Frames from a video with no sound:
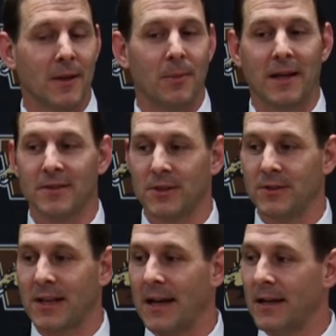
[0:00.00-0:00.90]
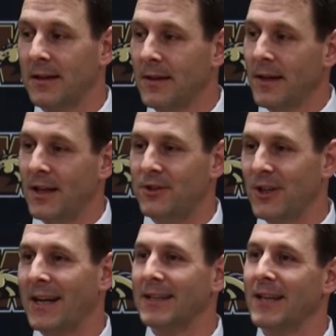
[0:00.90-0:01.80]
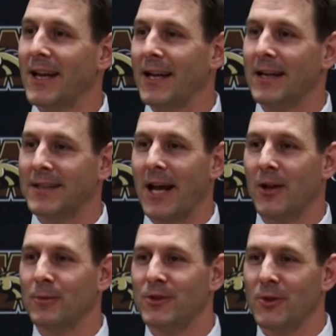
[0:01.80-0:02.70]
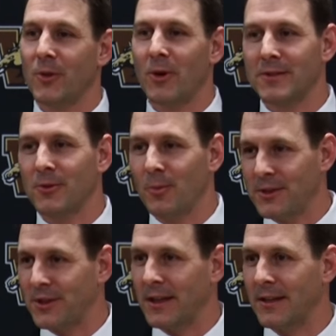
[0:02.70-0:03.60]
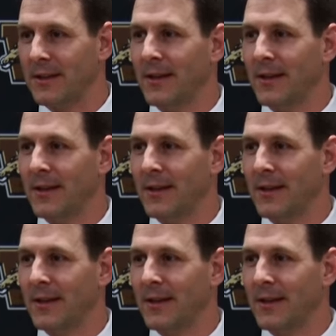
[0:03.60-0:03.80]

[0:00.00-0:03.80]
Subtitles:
Because it's shined a light on Kalamazoo in Western Michigan.